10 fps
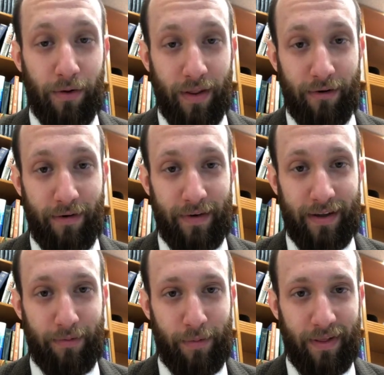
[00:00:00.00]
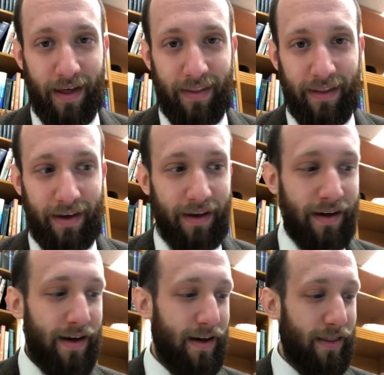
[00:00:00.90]
a revit, when we said the
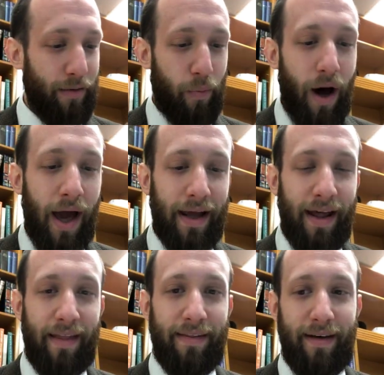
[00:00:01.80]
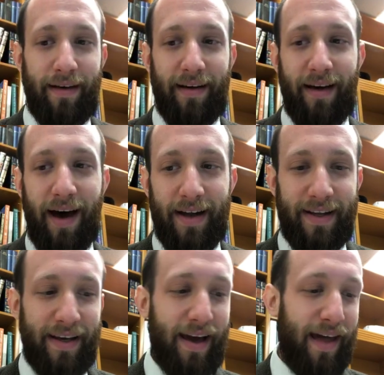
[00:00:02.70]
wine and the
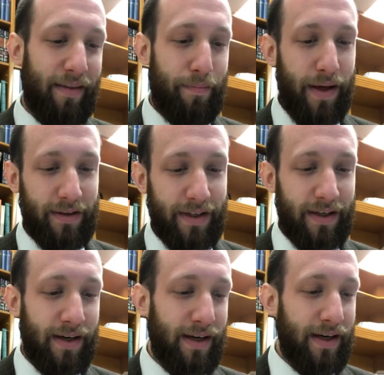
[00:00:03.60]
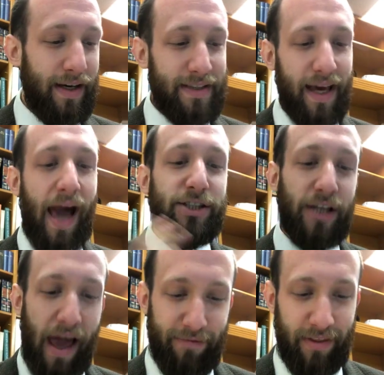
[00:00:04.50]
honey and the milk. He's saying
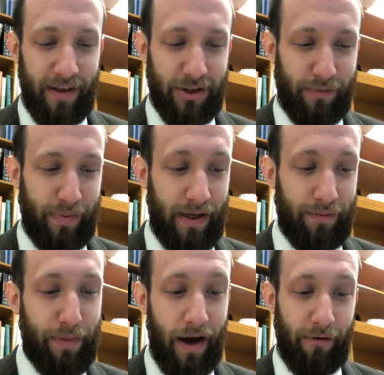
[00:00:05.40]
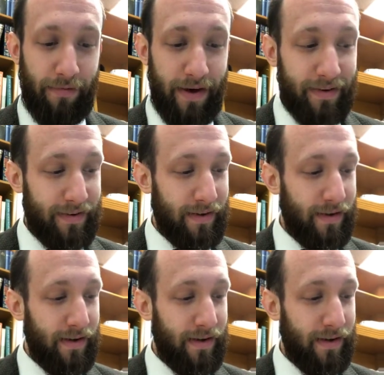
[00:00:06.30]
actually everything should be by a revit.